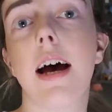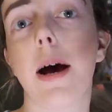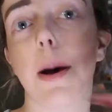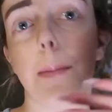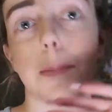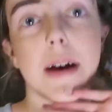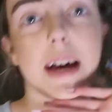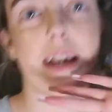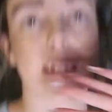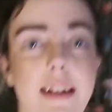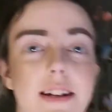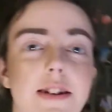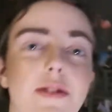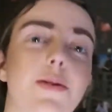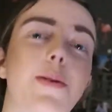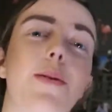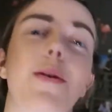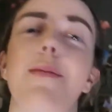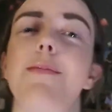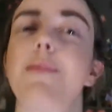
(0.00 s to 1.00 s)
a pain,
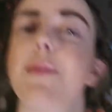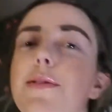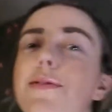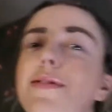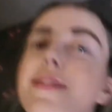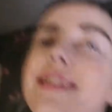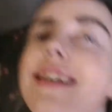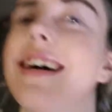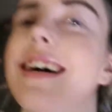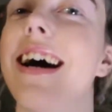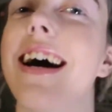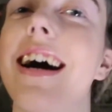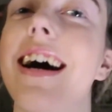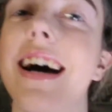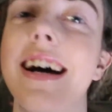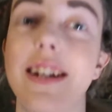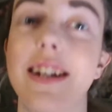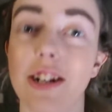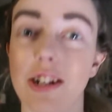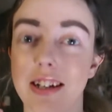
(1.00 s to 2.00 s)
so I'm going to
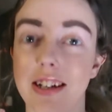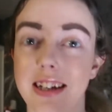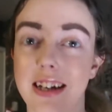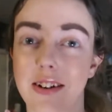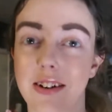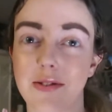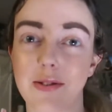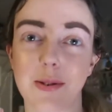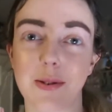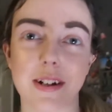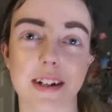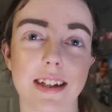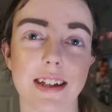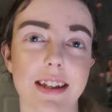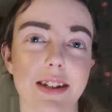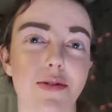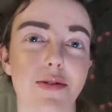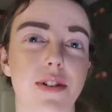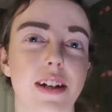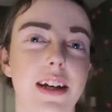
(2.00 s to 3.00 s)
actually have to edit
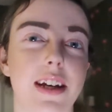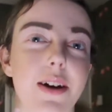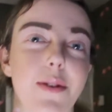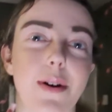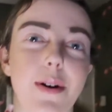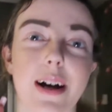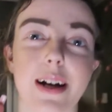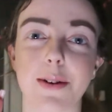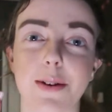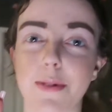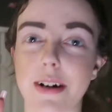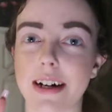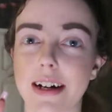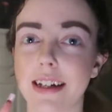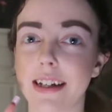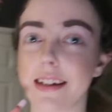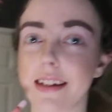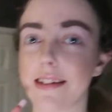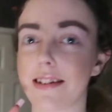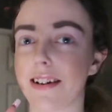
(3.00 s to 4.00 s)
this video
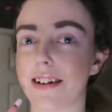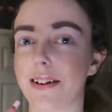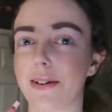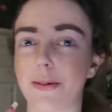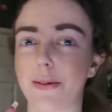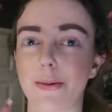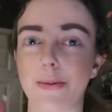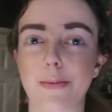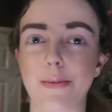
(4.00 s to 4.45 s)
anyway, so